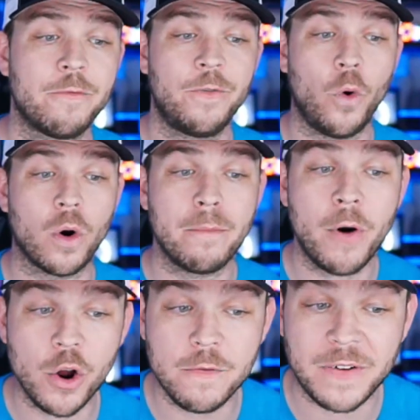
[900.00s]
Number 4,
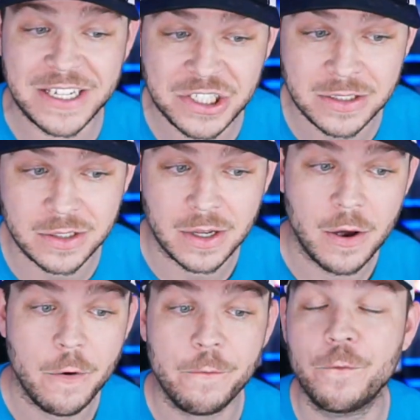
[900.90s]
motivations
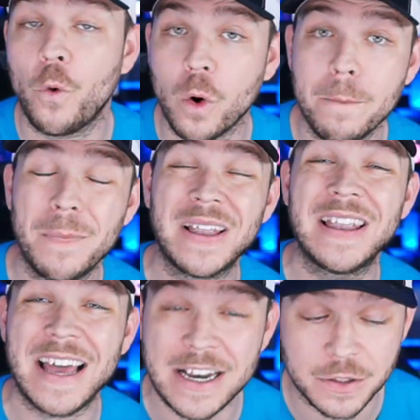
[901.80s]
for
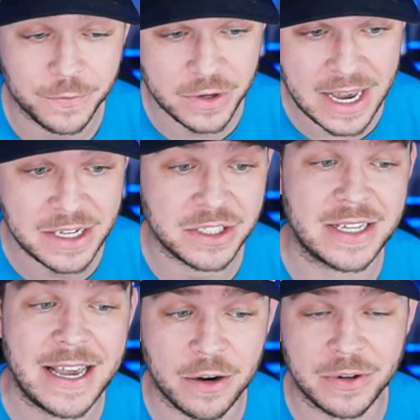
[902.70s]
players, free
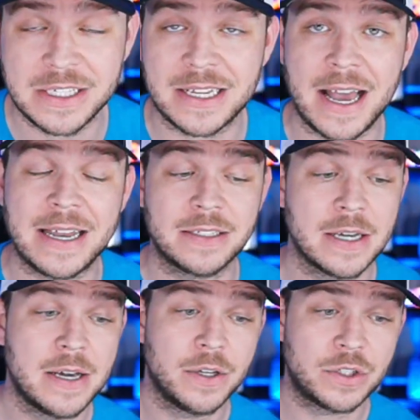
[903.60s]
agents, and re-signings.
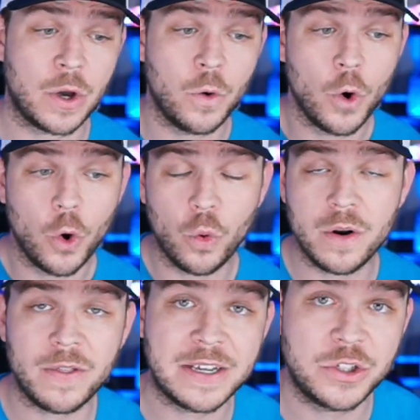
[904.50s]
So
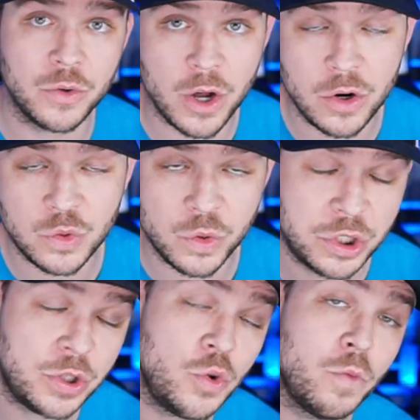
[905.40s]
one of the things you'll notice
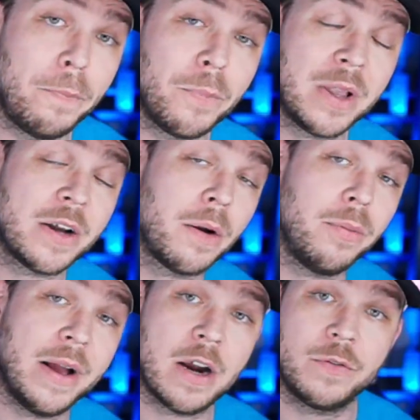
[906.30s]
once you click on a
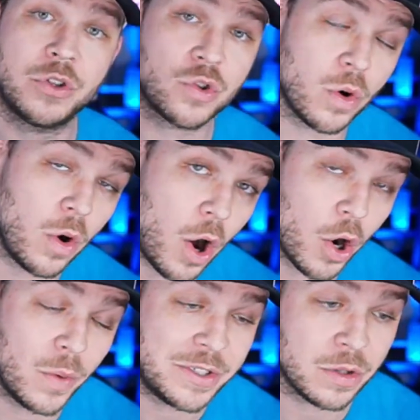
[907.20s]
player, if you scroll all
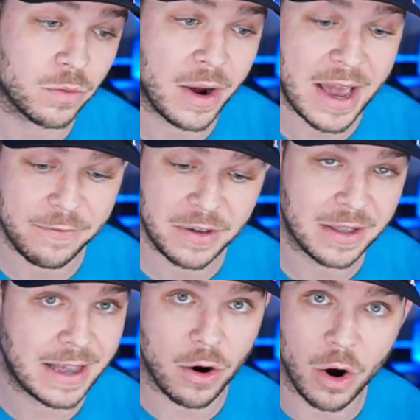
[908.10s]
the way to the right, if you
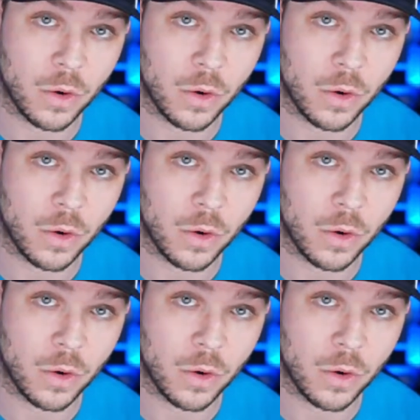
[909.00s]
hit like